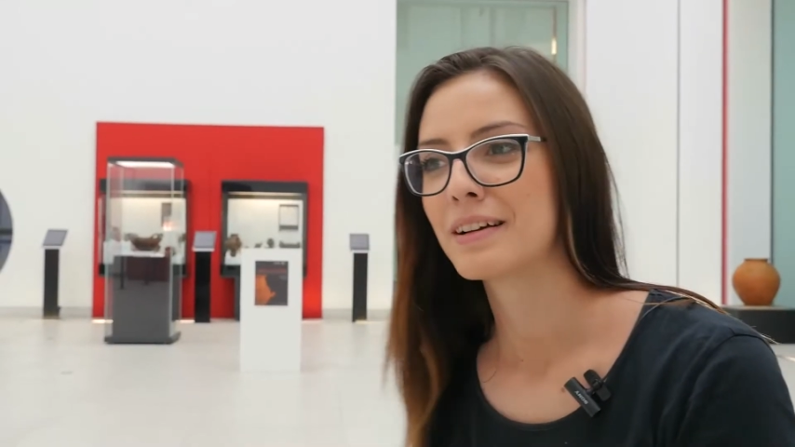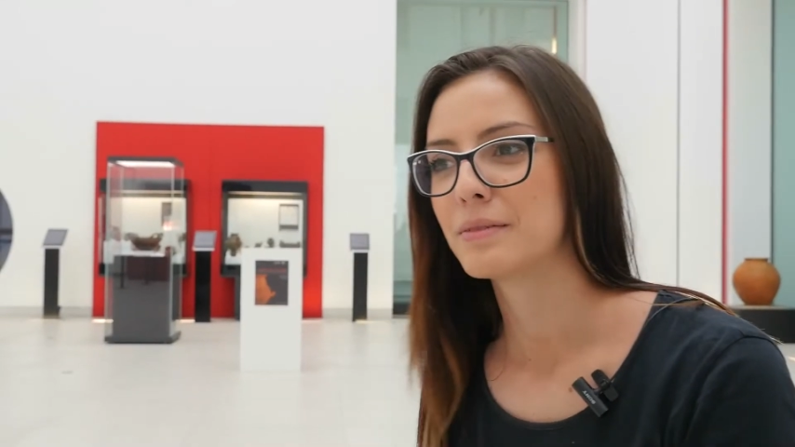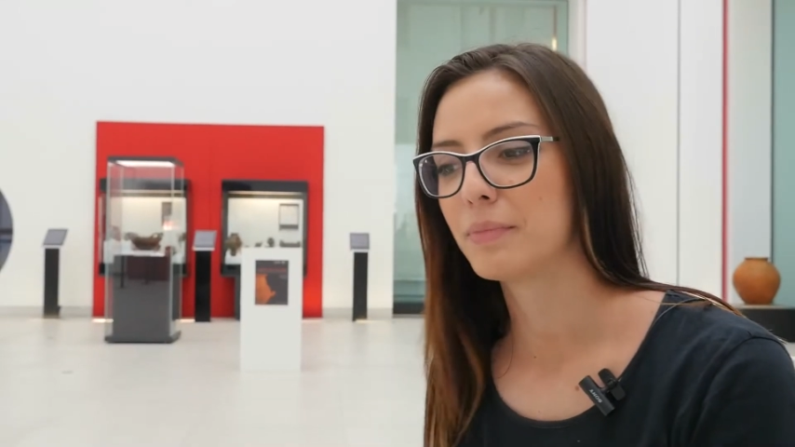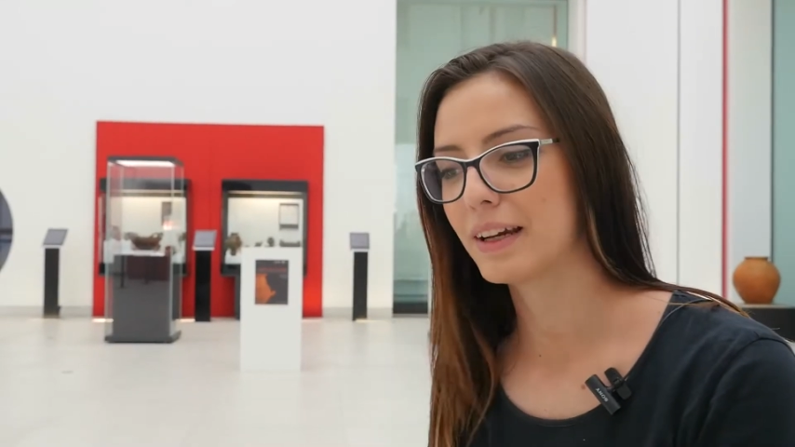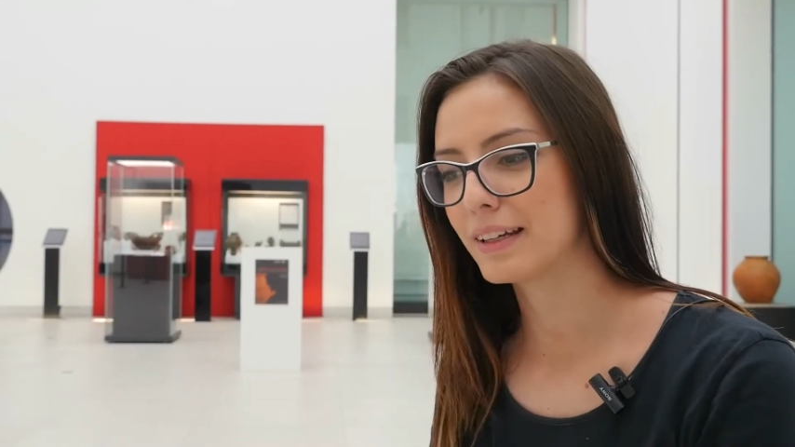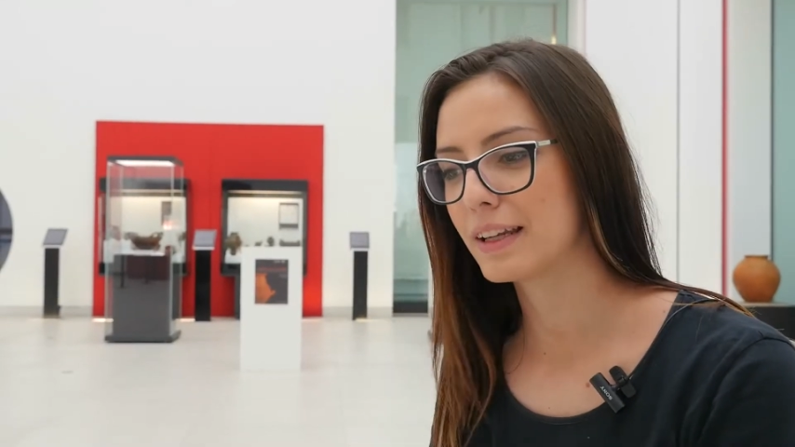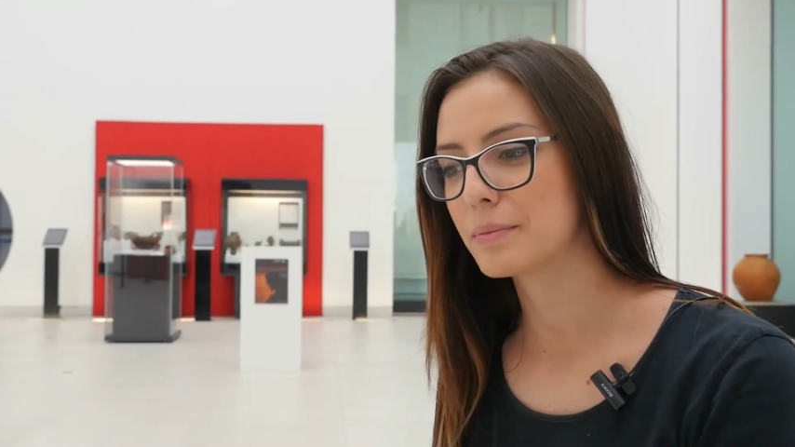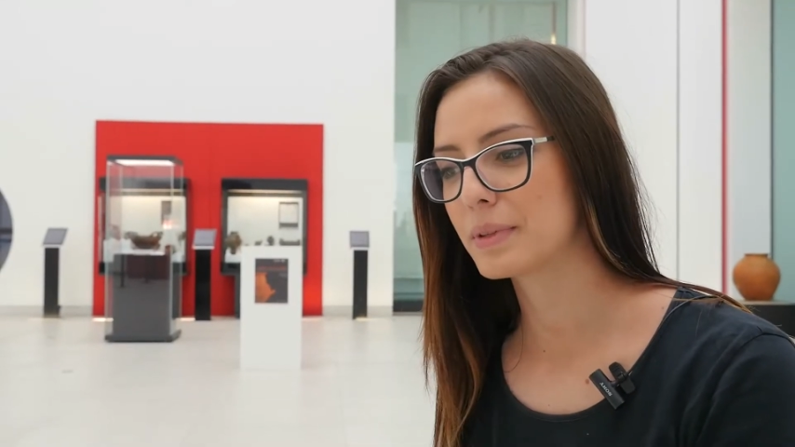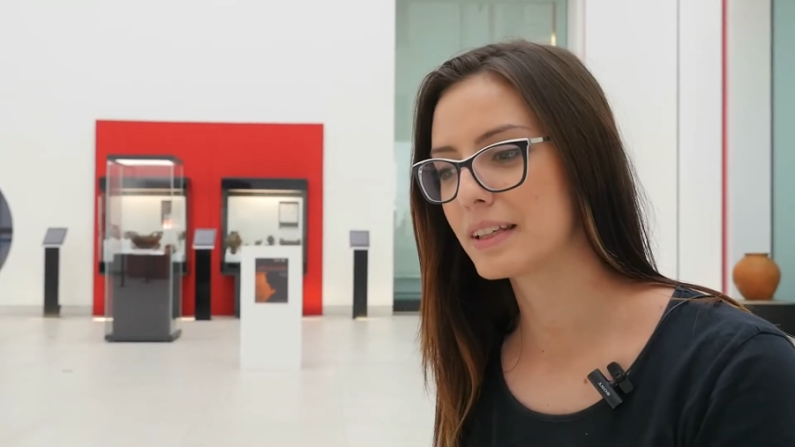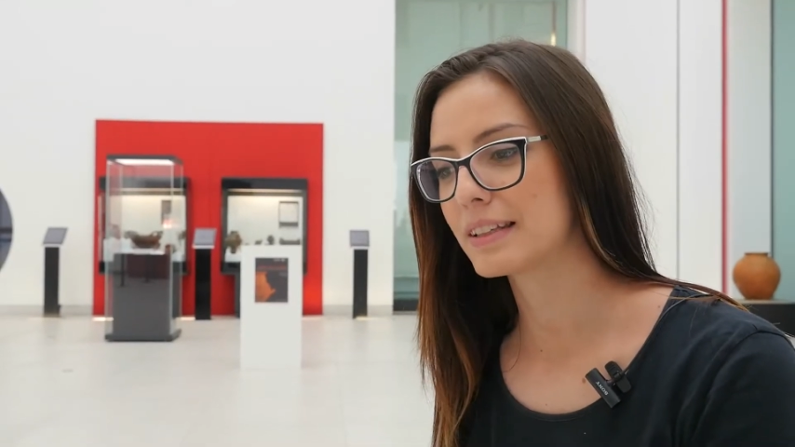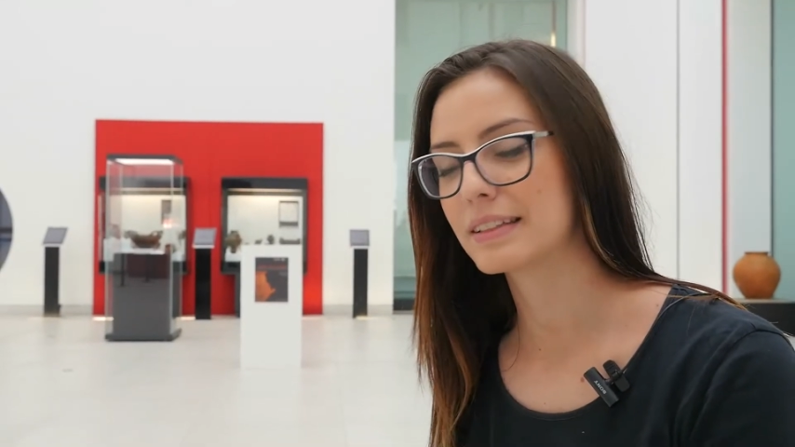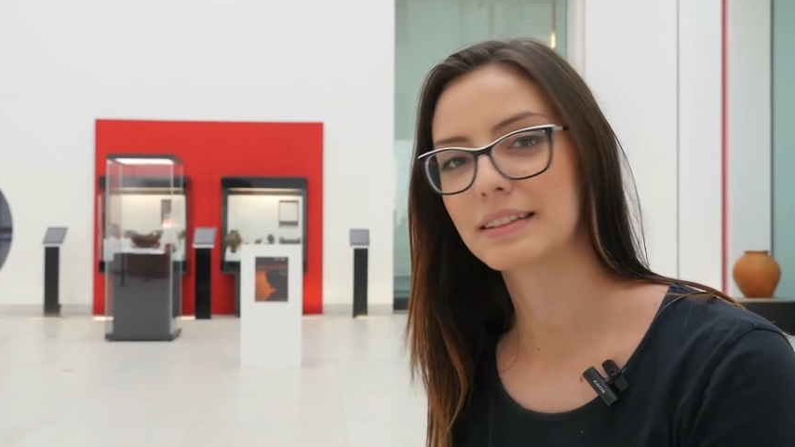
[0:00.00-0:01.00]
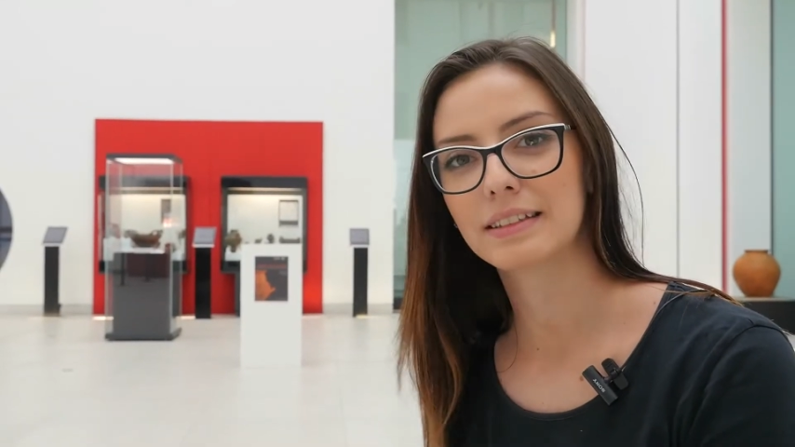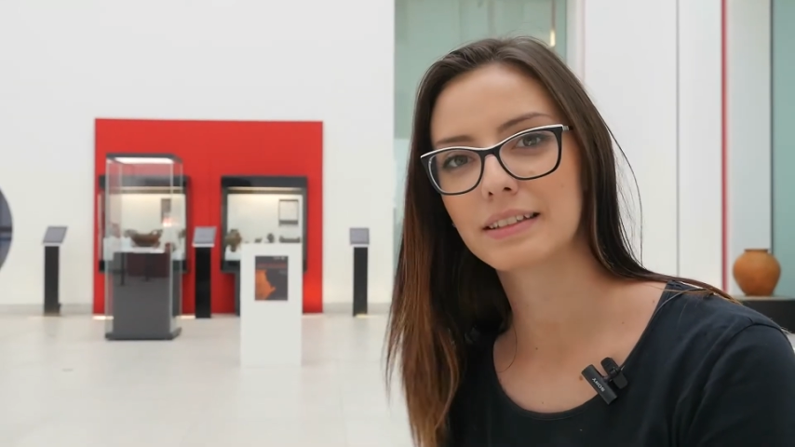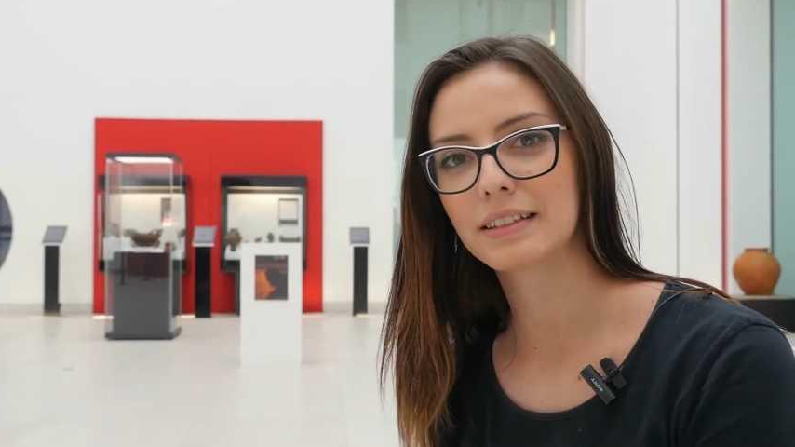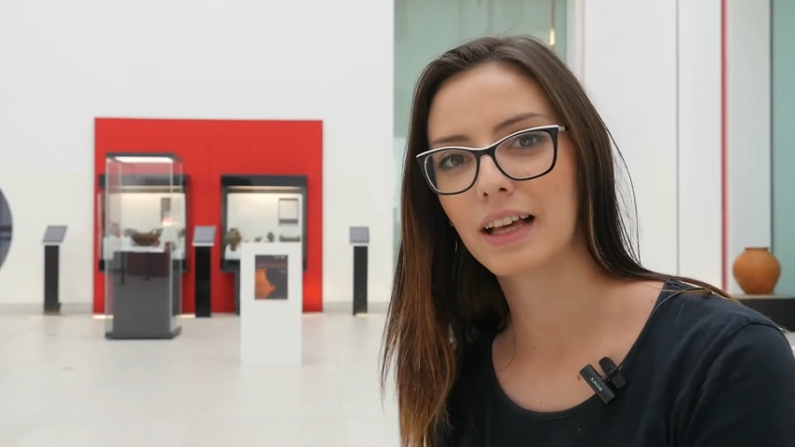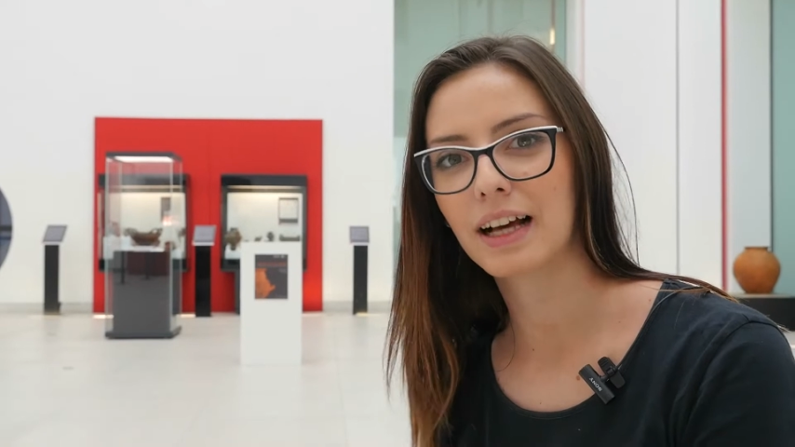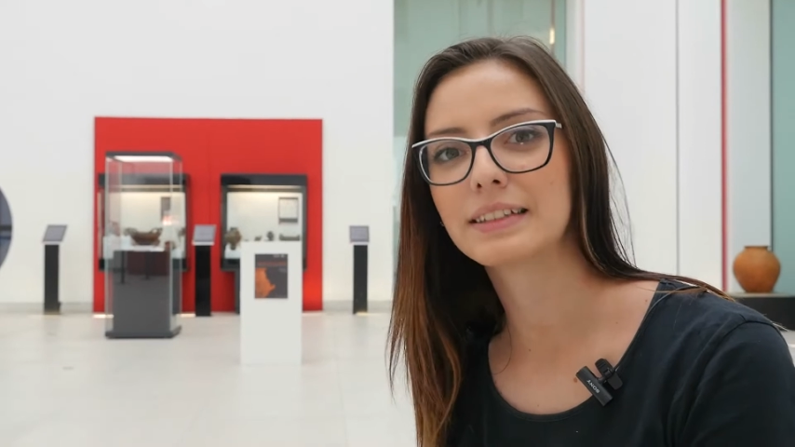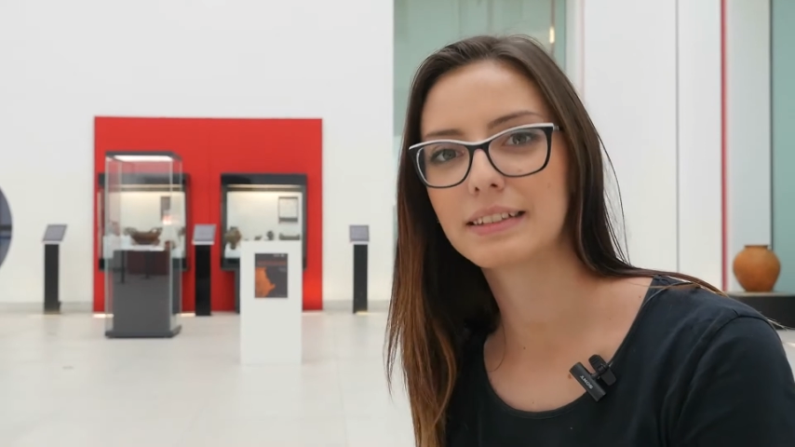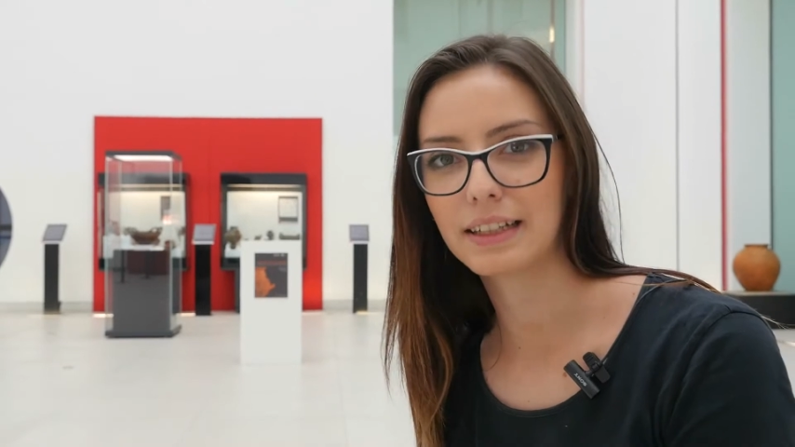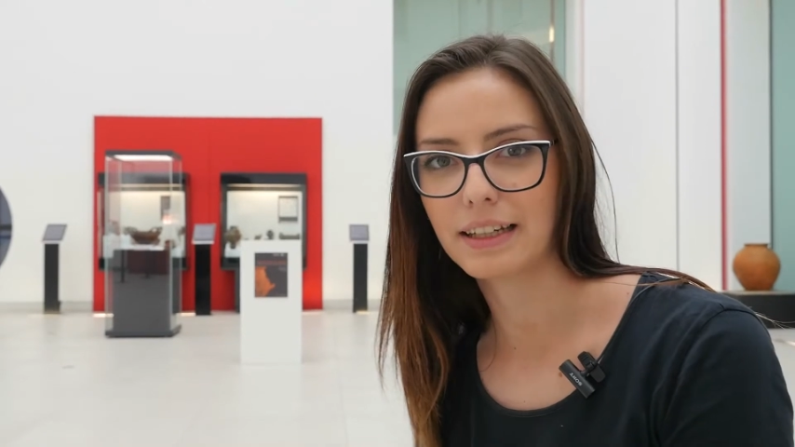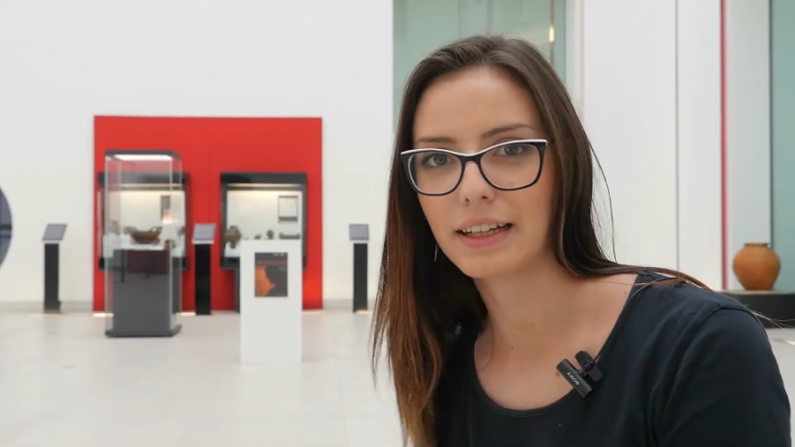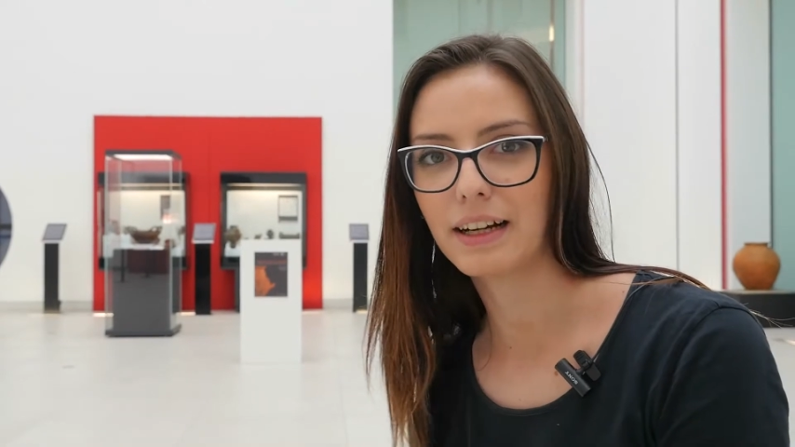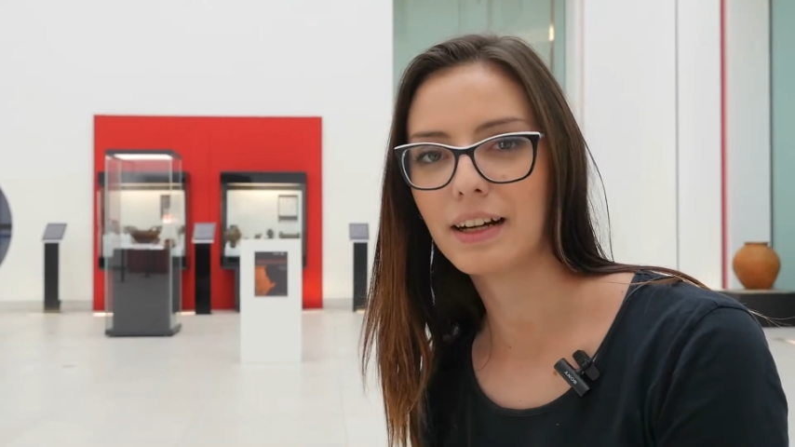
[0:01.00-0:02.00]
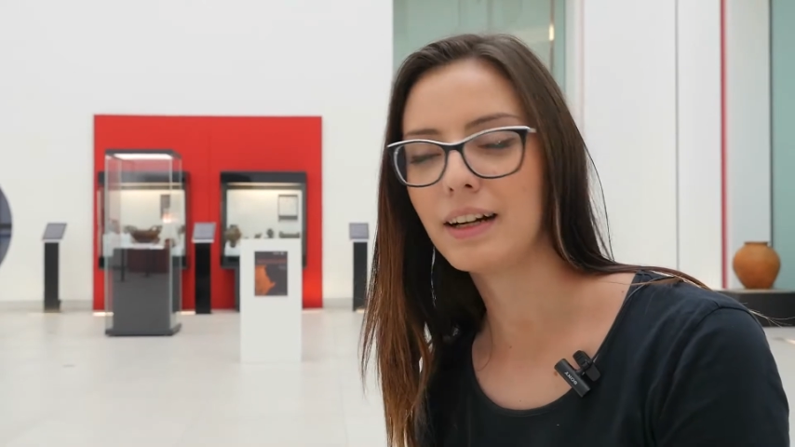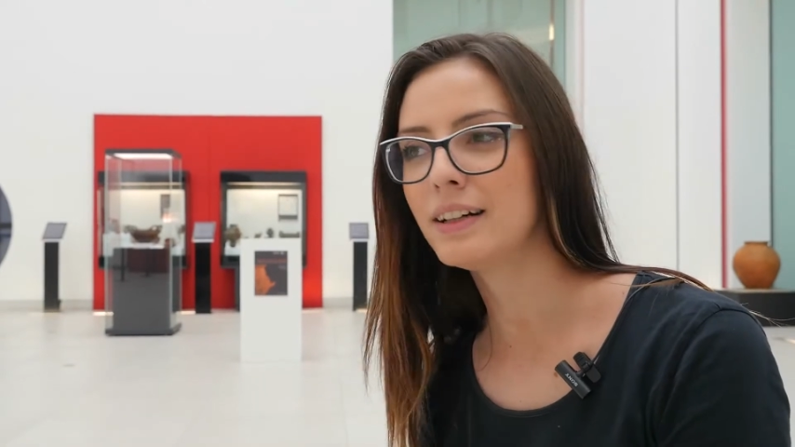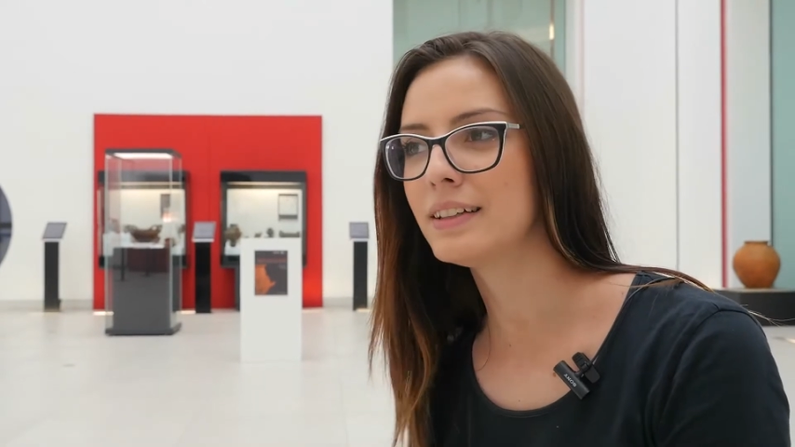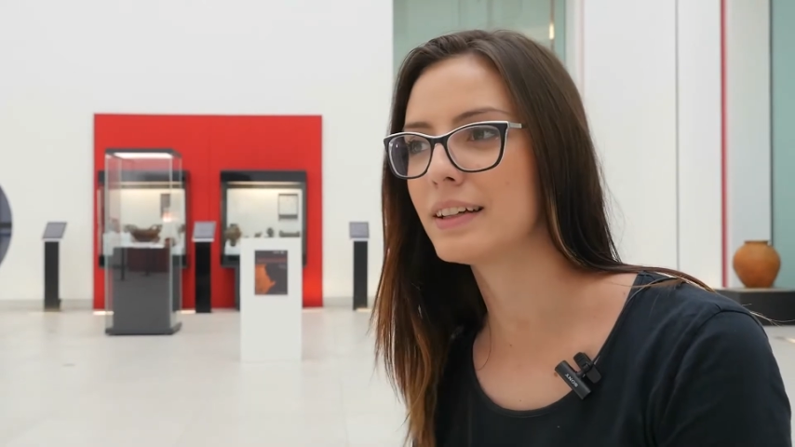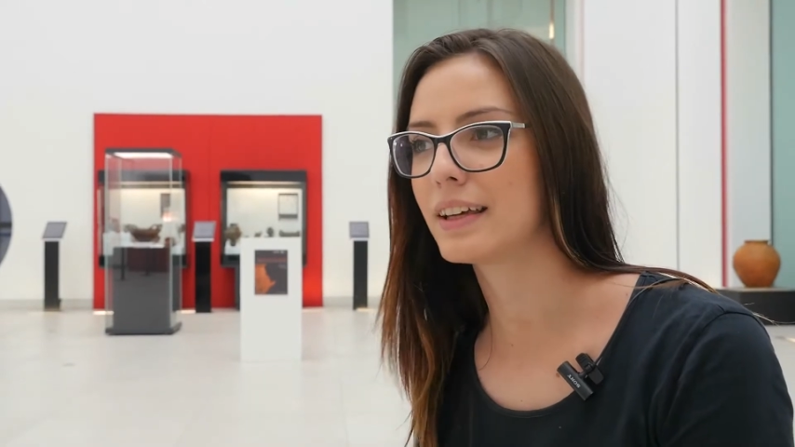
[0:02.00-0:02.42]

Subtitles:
My name is Andrea